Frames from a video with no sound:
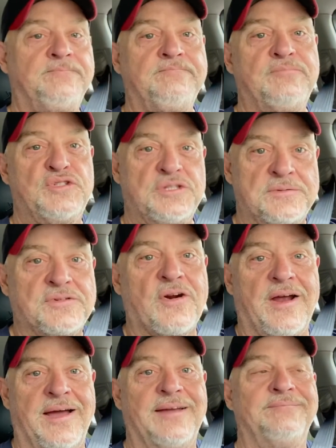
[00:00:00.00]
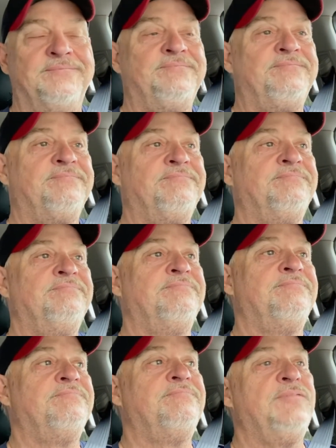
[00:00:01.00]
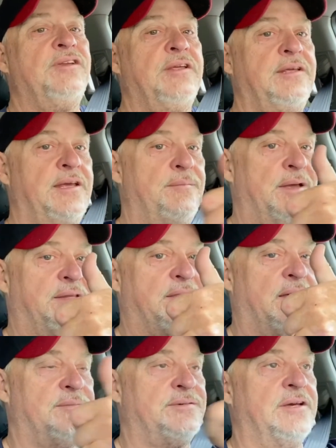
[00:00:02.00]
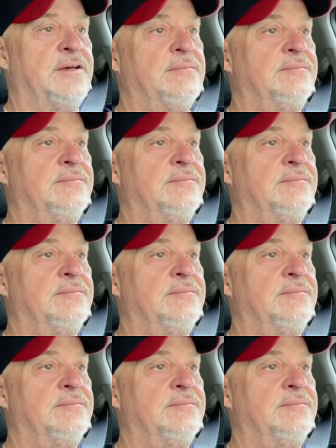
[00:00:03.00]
subscribe. Give me a thumbs up.